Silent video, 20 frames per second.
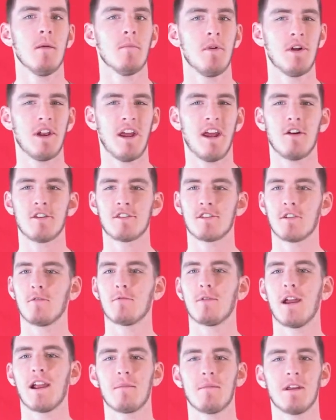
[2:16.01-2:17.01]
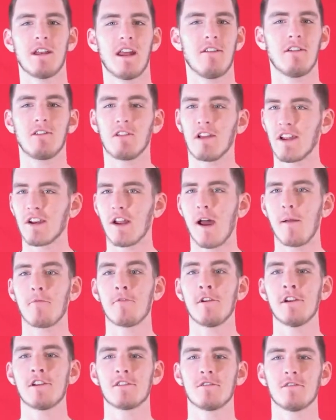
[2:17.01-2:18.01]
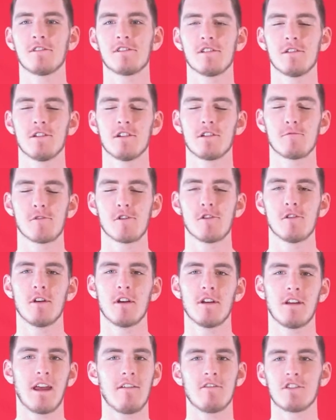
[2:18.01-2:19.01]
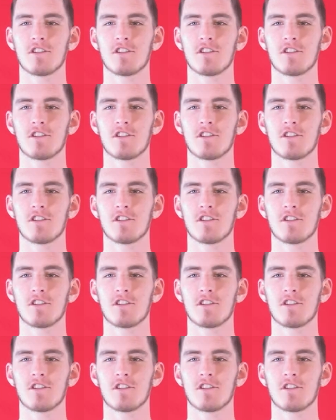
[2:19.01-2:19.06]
But I also recommend having like an operational series where you have